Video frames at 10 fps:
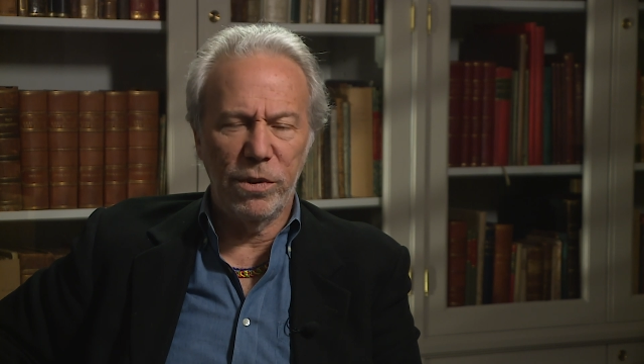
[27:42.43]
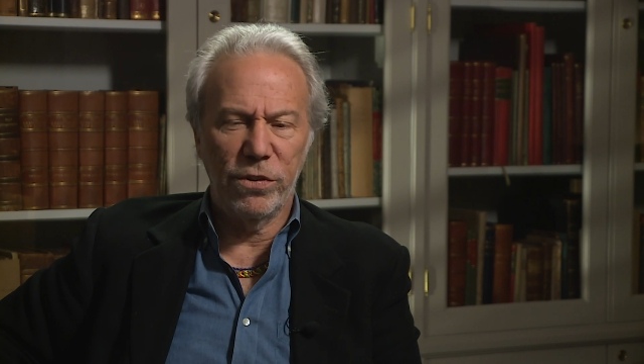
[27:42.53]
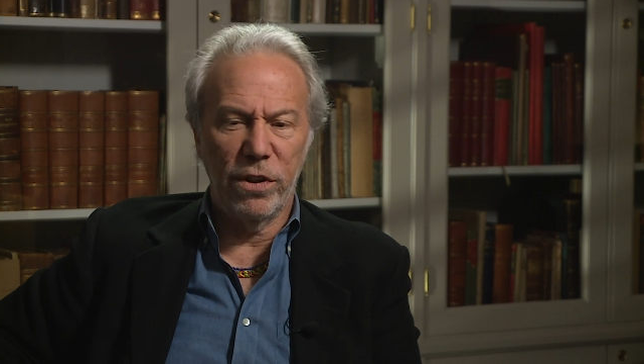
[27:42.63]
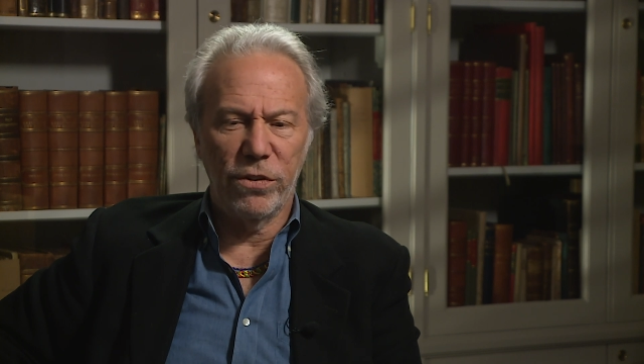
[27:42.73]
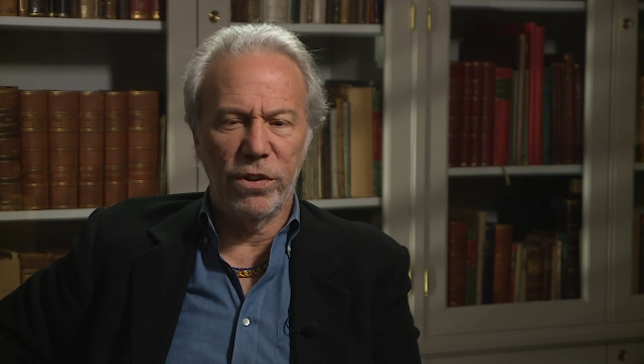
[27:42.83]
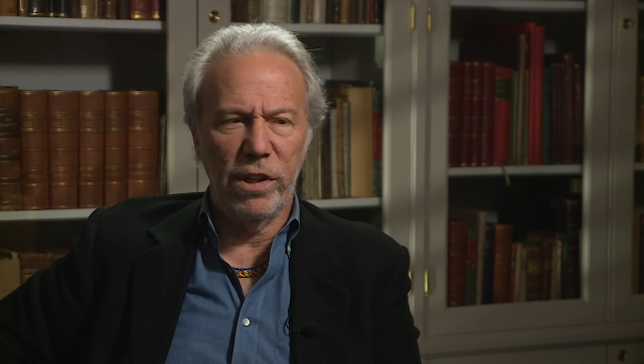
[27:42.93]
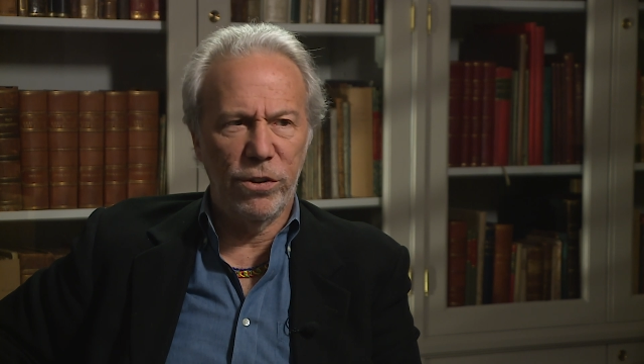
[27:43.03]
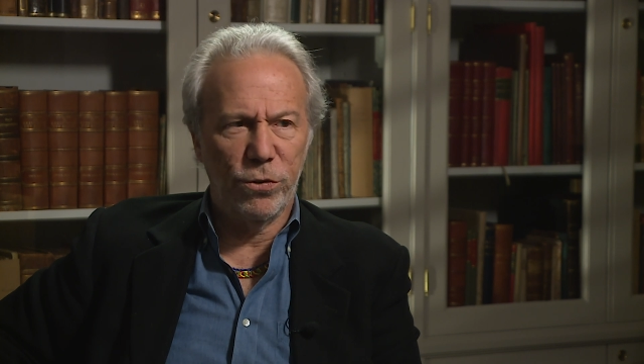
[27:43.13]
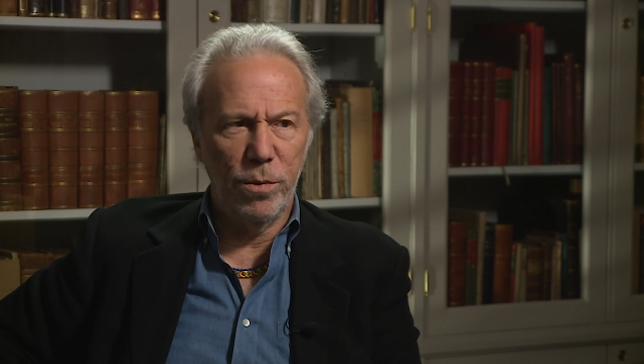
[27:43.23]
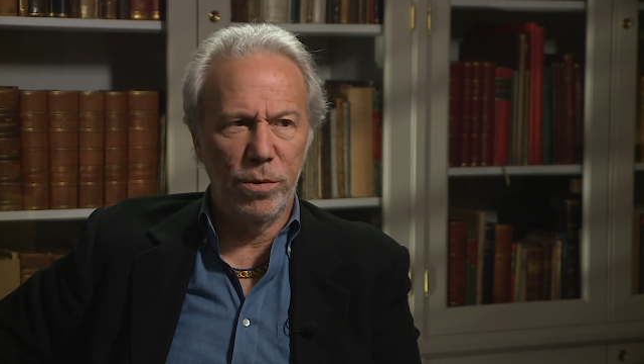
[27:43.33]
discussed in
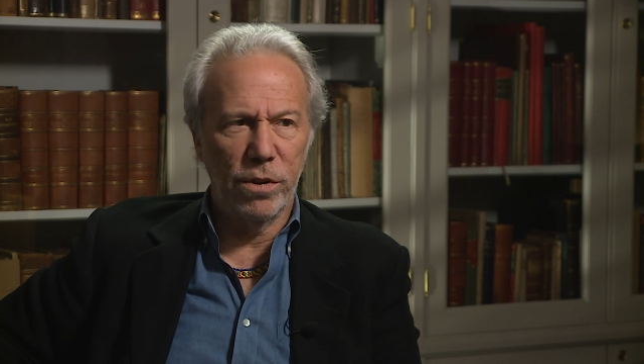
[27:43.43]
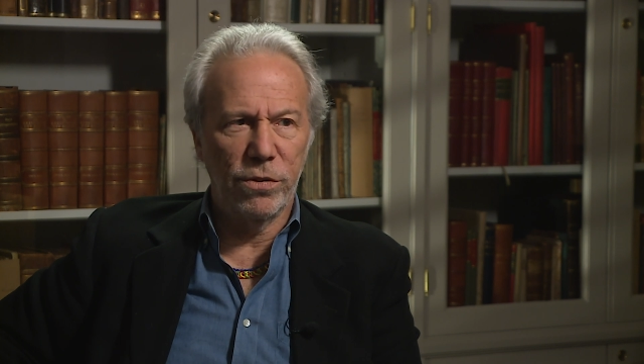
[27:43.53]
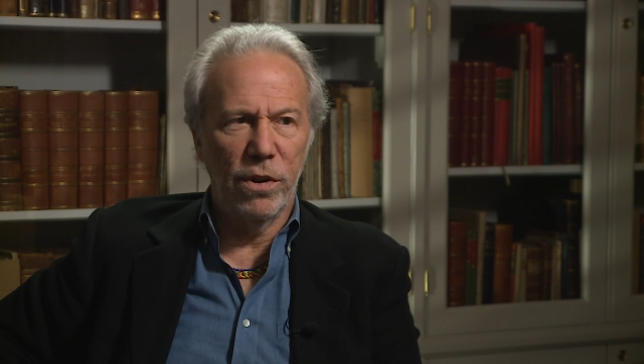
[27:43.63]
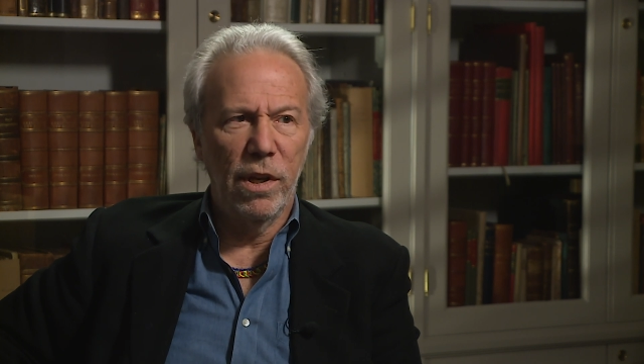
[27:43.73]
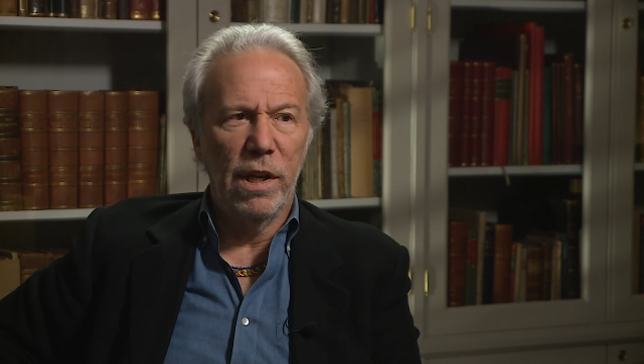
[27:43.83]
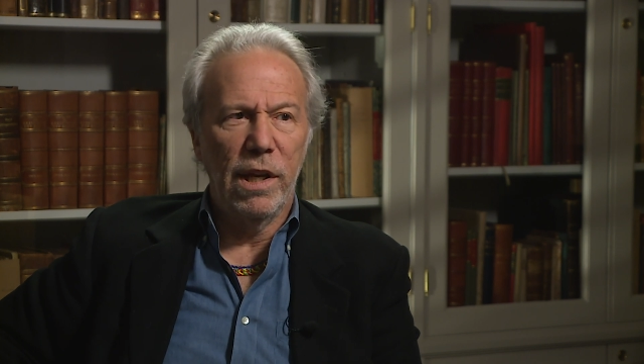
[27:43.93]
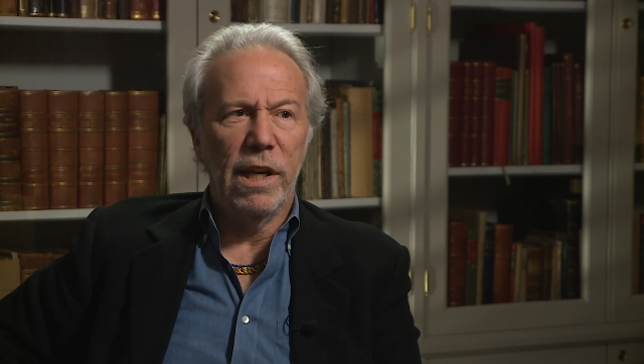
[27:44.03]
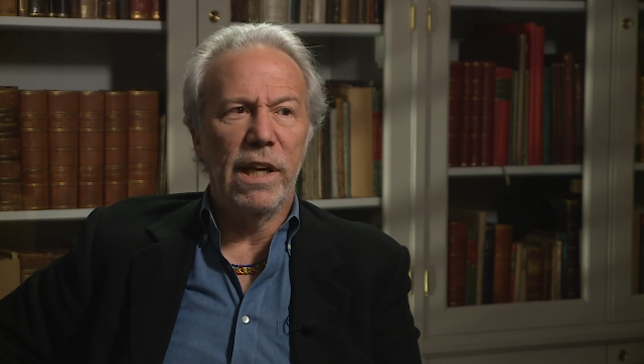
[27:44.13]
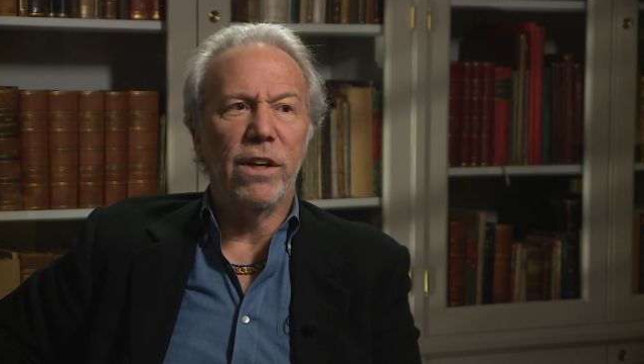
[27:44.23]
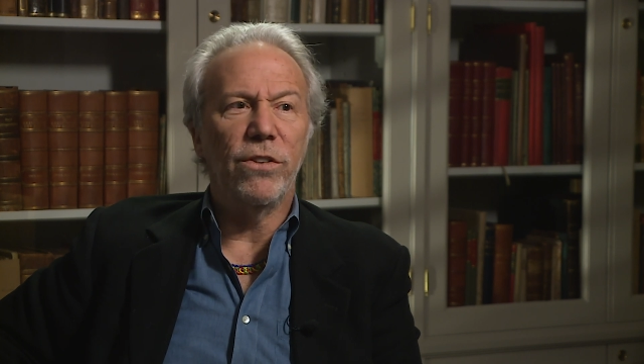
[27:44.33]
history books,
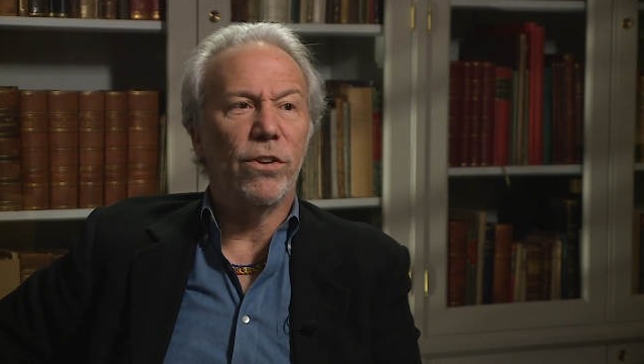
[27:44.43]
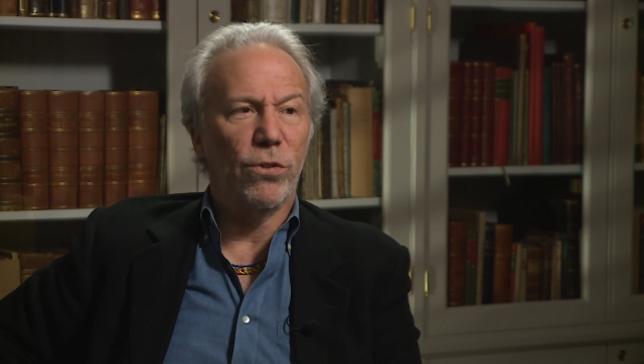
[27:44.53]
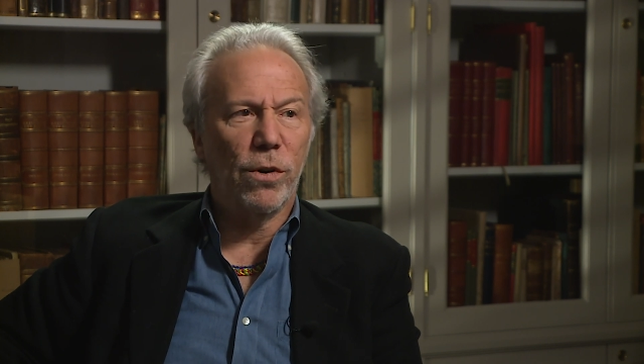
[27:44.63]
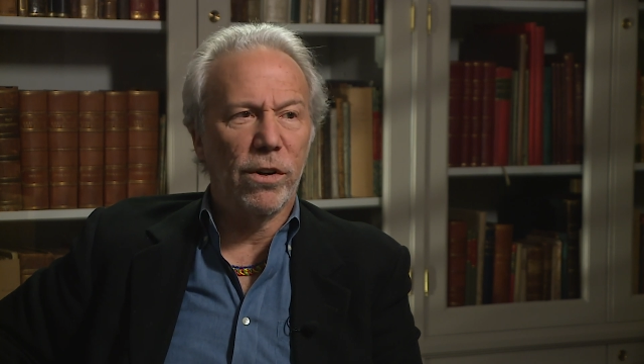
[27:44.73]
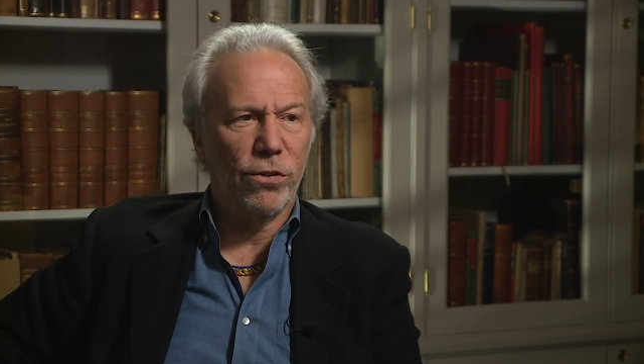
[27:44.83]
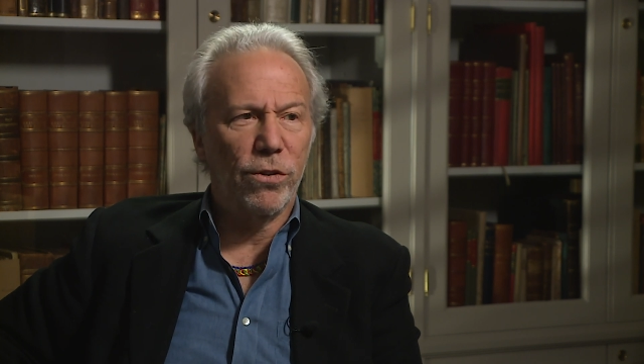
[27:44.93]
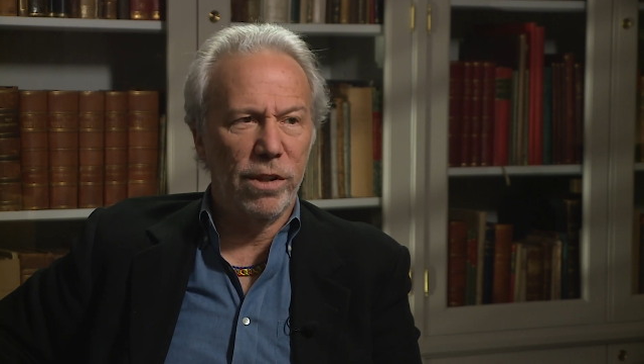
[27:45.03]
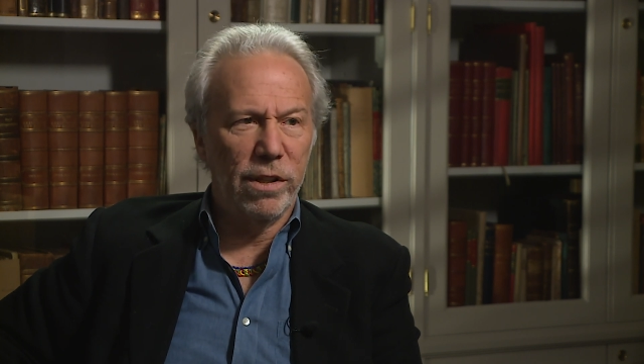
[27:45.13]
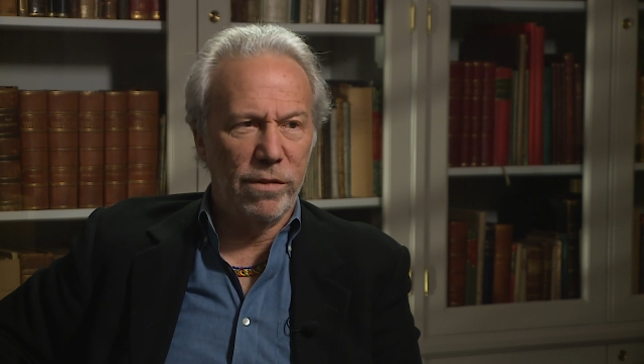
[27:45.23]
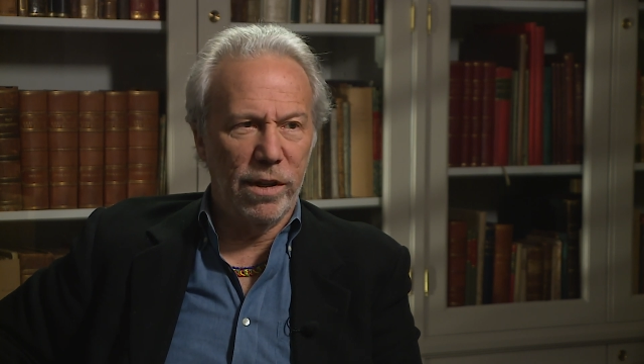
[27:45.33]
is destruction of
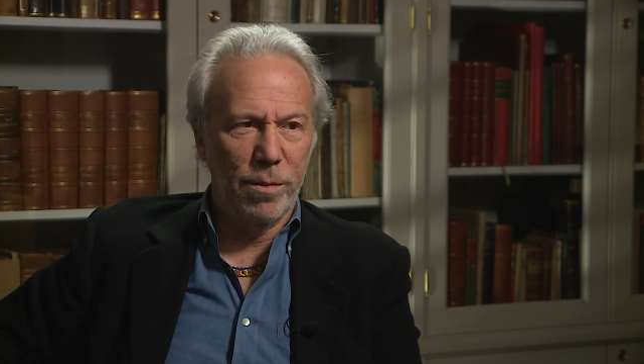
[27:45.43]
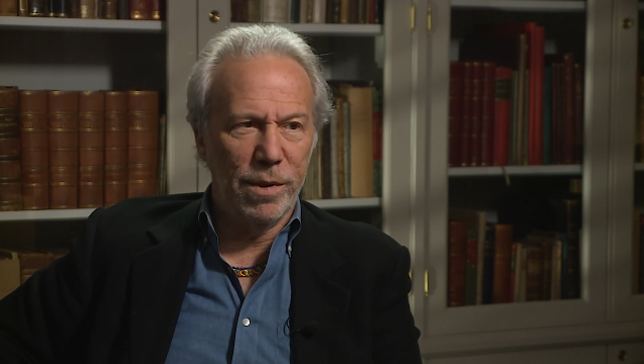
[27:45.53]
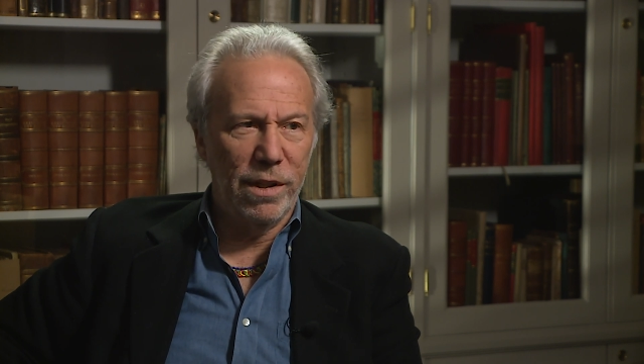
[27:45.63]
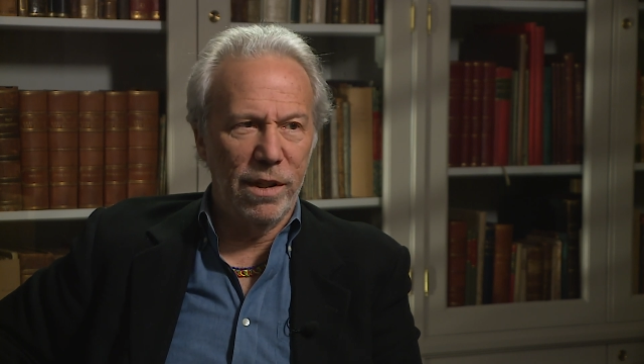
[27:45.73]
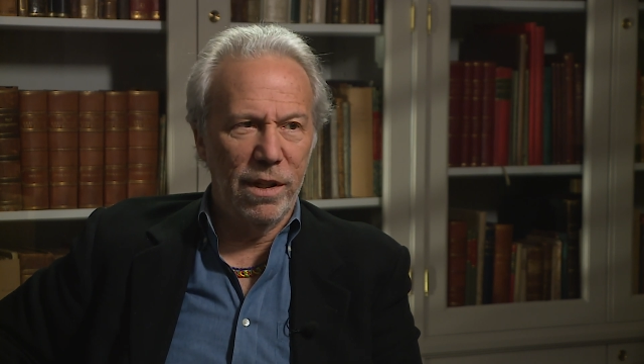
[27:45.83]
the environment.